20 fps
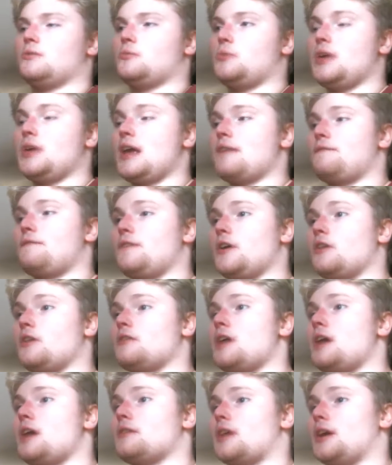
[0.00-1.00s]
We have
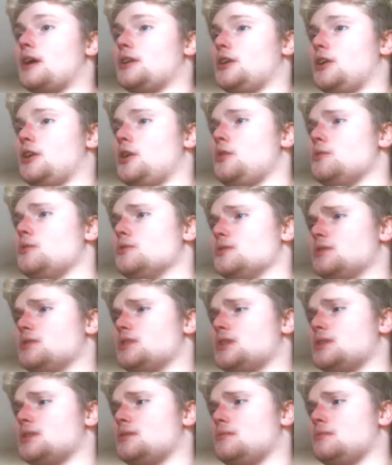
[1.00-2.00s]
figured out how to
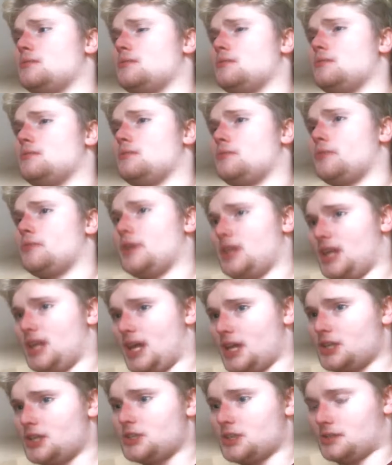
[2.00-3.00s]
use
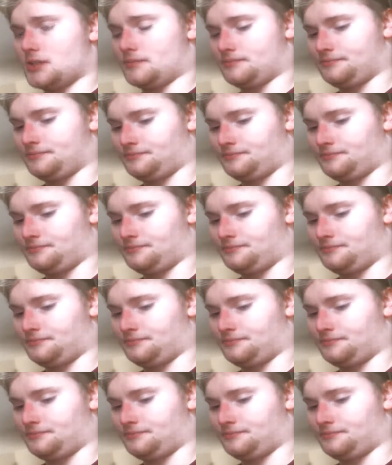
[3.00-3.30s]
radiation.